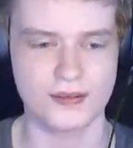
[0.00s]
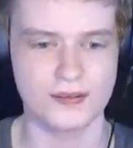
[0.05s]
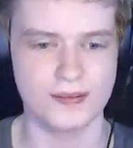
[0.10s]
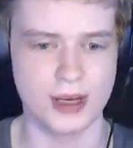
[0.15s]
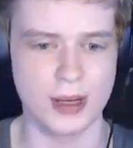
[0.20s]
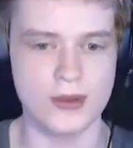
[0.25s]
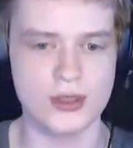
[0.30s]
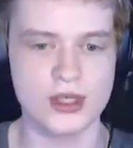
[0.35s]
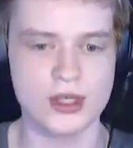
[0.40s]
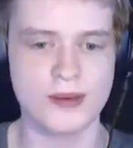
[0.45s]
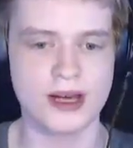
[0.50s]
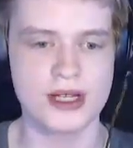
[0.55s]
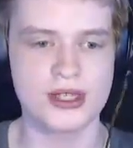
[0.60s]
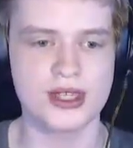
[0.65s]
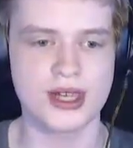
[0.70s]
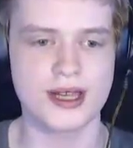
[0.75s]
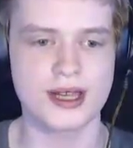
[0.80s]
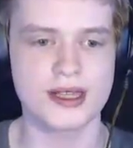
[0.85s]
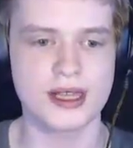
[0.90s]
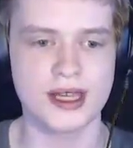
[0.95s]
Maybe somebody
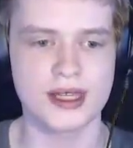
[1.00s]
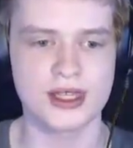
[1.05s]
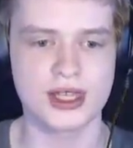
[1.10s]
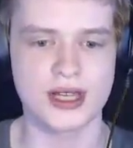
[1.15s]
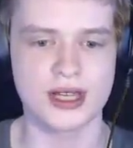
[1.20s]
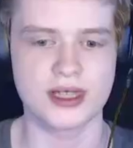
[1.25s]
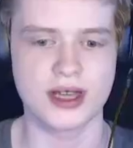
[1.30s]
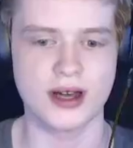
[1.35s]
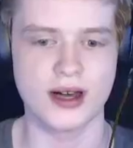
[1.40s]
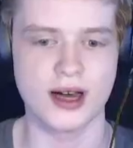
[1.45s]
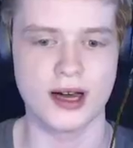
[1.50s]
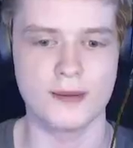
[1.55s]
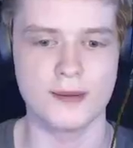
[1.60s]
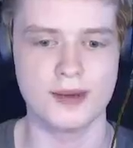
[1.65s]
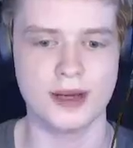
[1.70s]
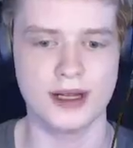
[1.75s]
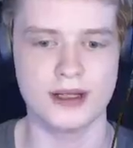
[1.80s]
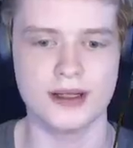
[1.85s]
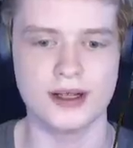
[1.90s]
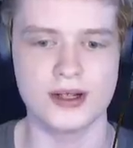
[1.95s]
set that, set that up
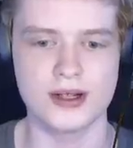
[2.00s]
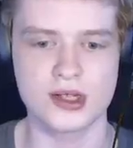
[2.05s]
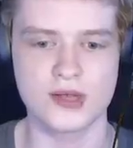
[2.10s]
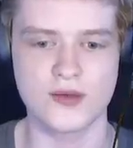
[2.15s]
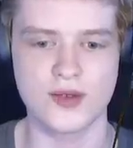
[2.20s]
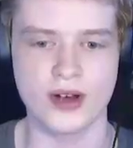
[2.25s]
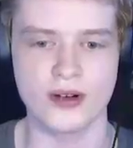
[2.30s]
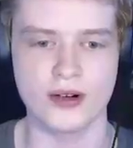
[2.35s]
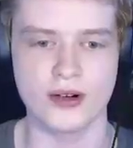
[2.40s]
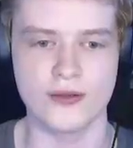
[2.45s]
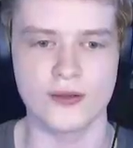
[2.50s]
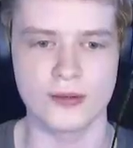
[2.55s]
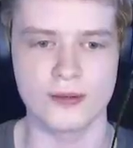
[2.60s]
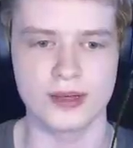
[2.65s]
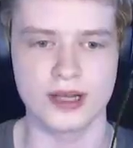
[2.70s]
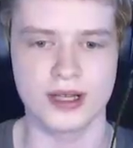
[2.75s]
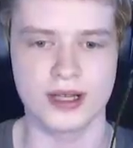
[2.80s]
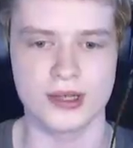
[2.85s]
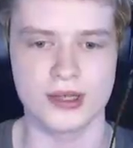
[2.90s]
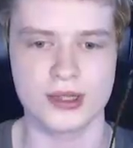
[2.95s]
and it just fell over
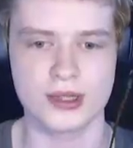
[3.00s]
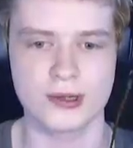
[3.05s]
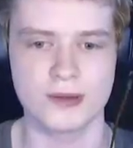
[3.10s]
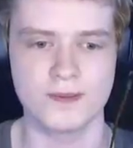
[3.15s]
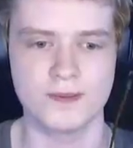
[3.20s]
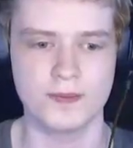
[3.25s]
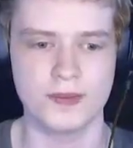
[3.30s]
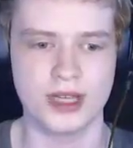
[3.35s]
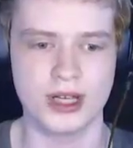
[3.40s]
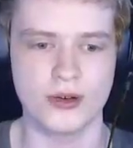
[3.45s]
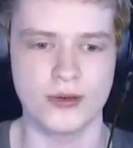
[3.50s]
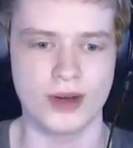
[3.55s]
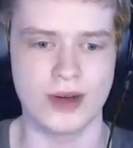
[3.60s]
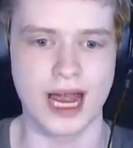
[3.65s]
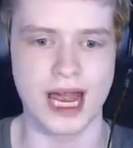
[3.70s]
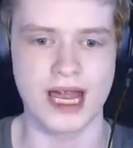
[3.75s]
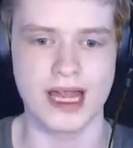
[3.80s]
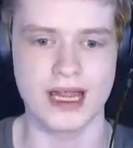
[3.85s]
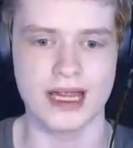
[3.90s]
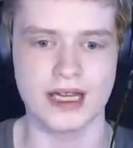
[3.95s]
because...
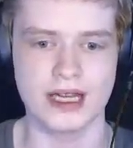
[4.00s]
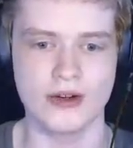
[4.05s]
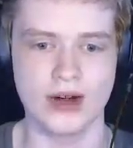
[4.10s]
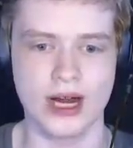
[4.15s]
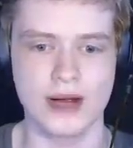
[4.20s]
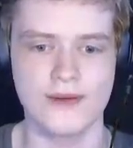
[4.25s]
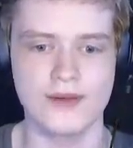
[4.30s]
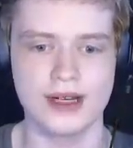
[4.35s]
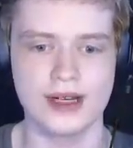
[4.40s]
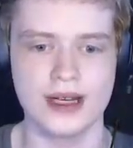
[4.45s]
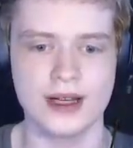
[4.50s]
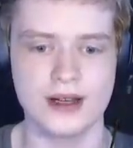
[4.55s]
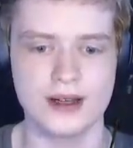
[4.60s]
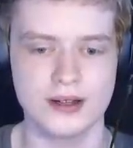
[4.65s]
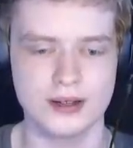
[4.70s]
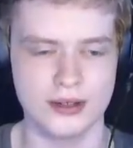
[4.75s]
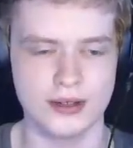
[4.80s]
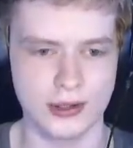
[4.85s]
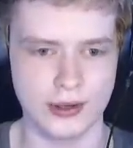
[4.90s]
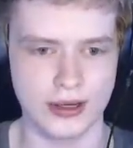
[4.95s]
Gra gravity?
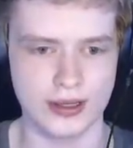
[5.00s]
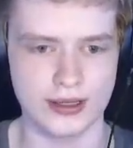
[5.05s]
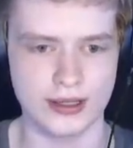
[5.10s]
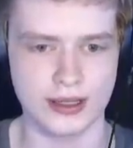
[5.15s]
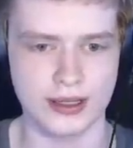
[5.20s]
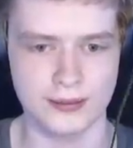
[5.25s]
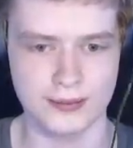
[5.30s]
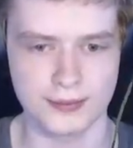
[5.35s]
No idea.